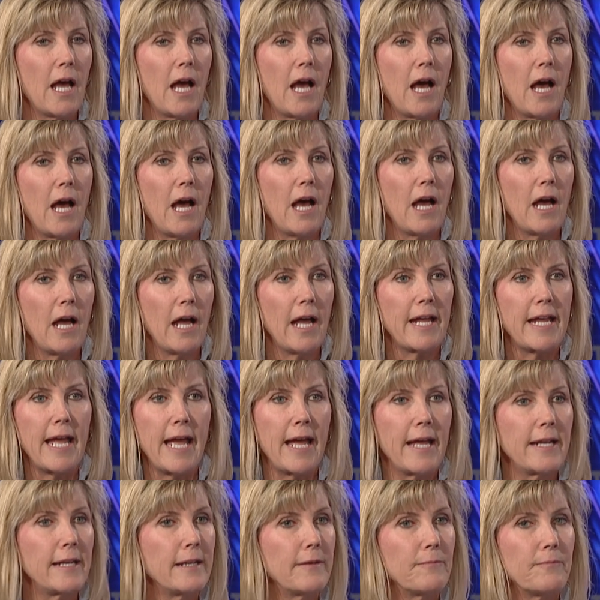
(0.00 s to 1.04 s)

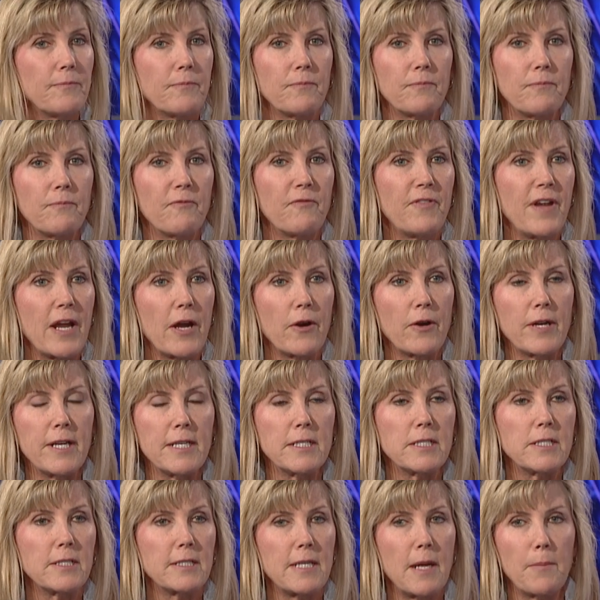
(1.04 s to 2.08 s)
Again,
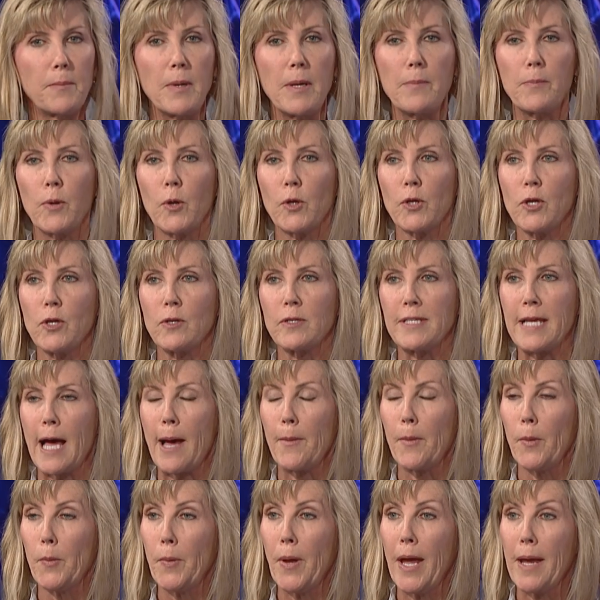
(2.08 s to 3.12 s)
varies. Some people use
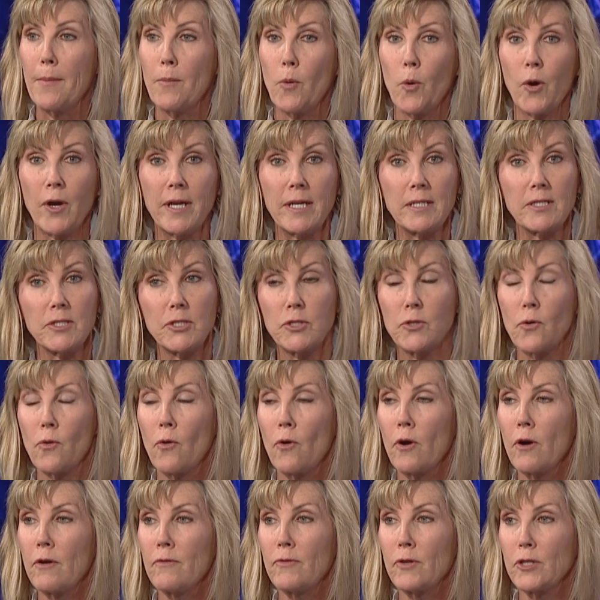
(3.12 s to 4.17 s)
Apple Pay more in
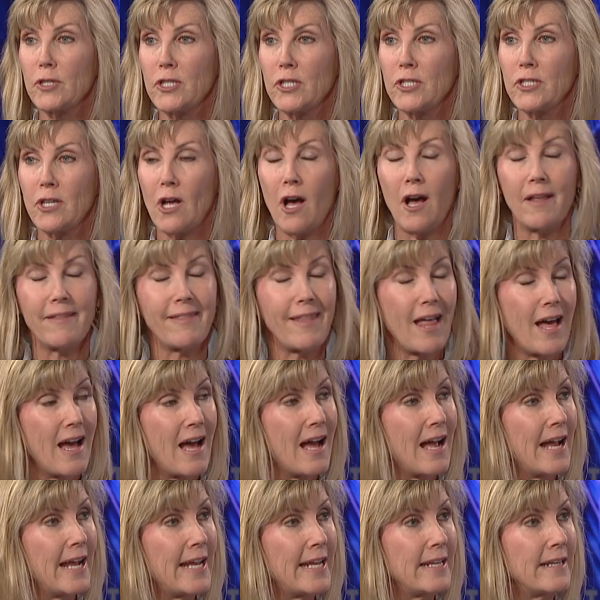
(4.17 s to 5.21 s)
store versus
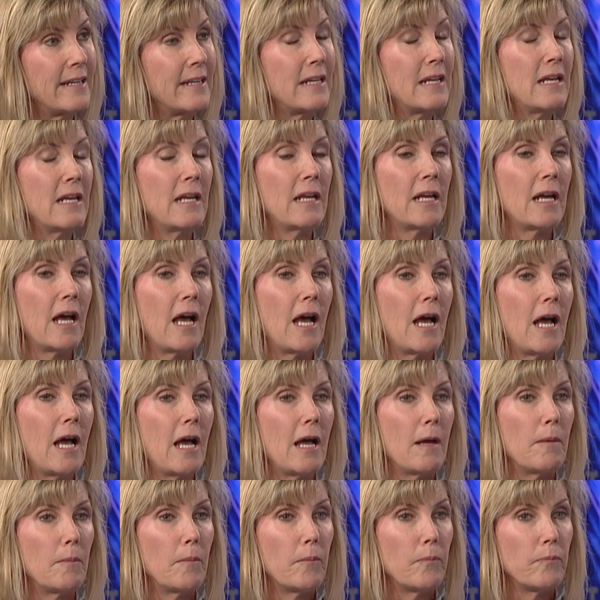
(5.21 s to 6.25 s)
online.
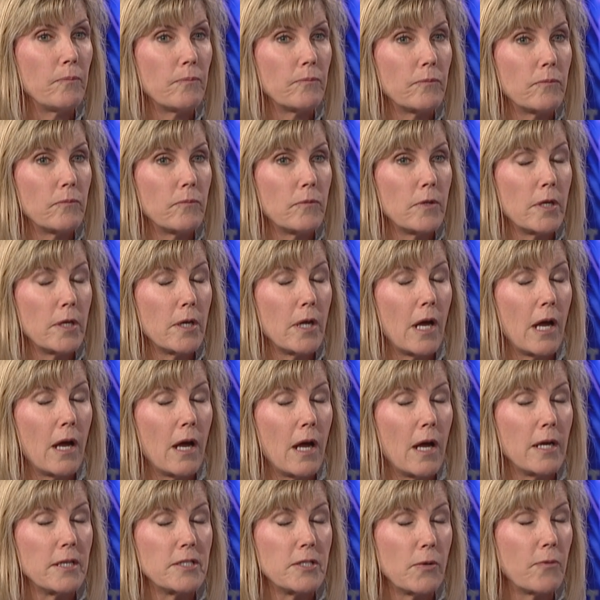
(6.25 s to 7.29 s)
So
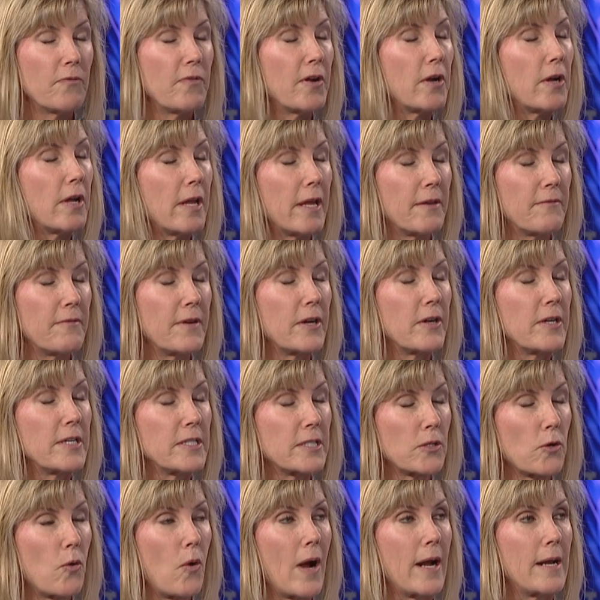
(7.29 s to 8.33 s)
it
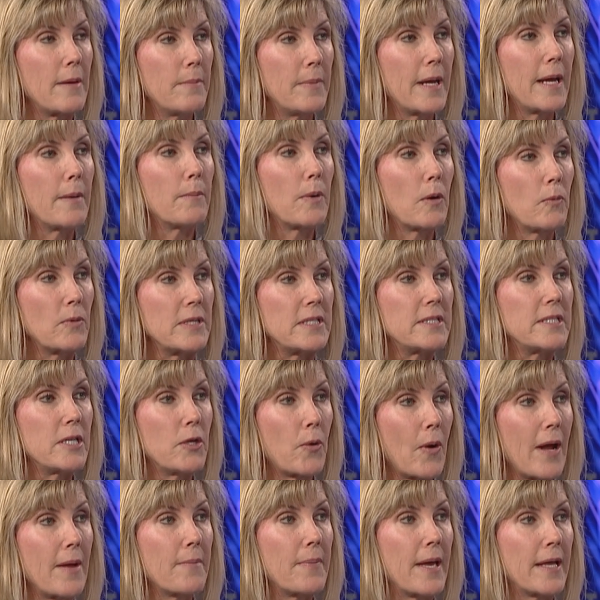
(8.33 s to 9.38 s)
varies quite a bit, but we see
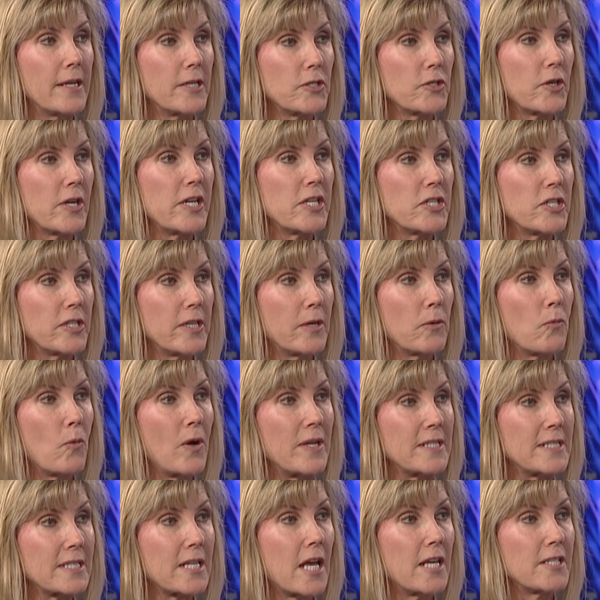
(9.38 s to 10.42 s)
great penetration, and
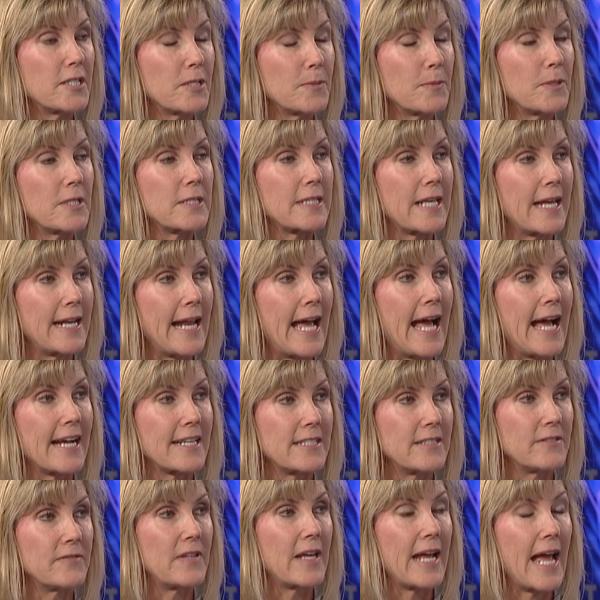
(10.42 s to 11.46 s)
once customers get
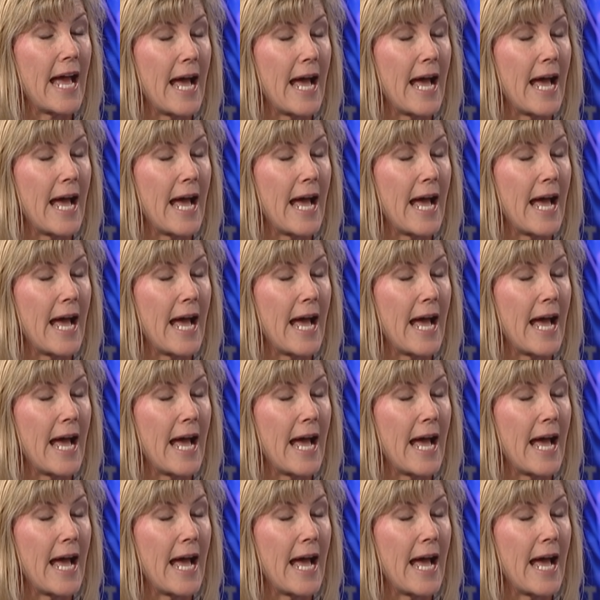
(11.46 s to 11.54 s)
active, they